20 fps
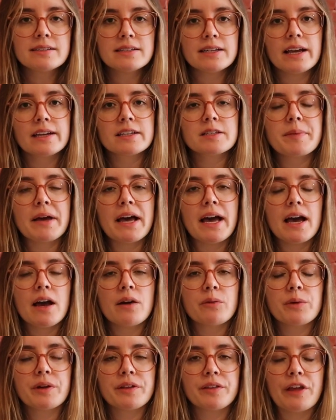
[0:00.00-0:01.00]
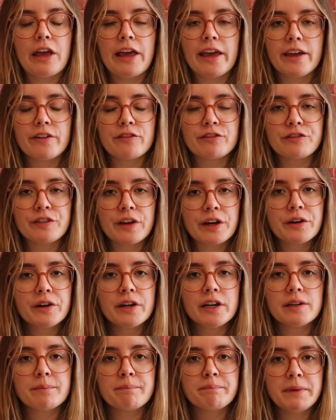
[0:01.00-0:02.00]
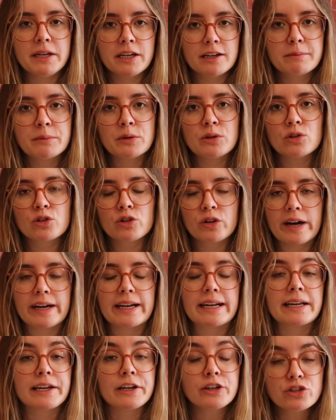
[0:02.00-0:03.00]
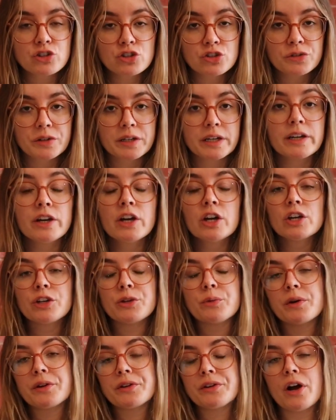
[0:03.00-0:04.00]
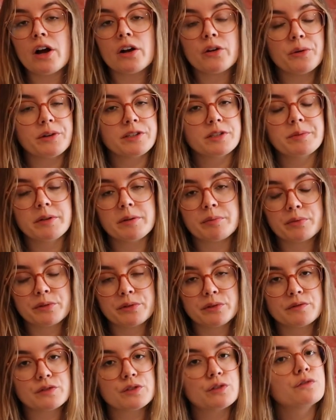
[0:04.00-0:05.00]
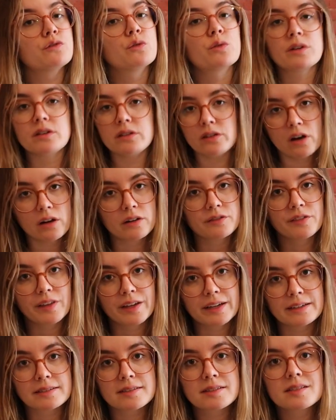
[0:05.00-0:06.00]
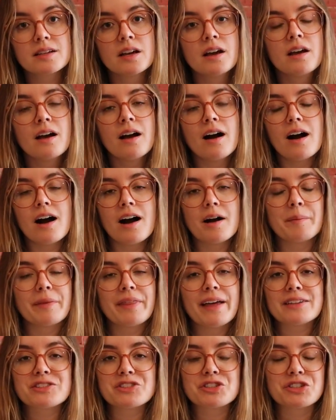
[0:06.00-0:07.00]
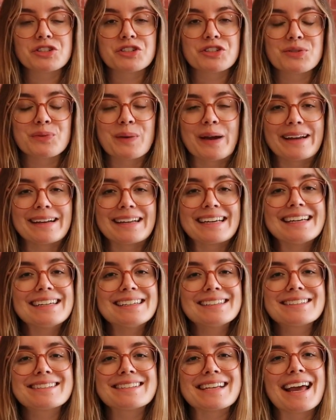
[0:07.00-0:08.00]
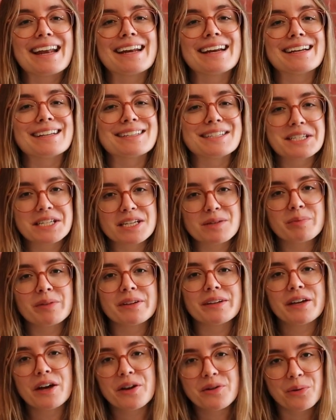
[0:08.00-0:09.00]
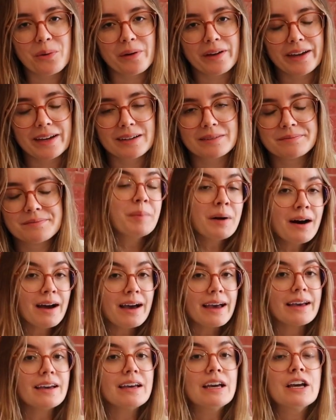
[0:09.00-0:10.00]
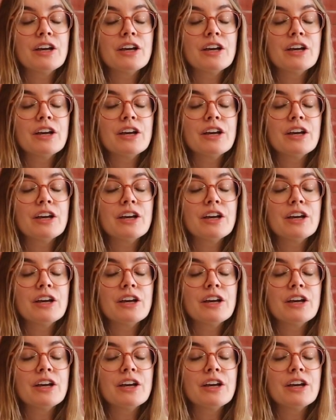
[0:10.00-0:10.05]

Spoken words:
as an expat with a very minimal credit history, you are not going to be approved for a lot of things. That's just the way it is, and it is deeply annoying. But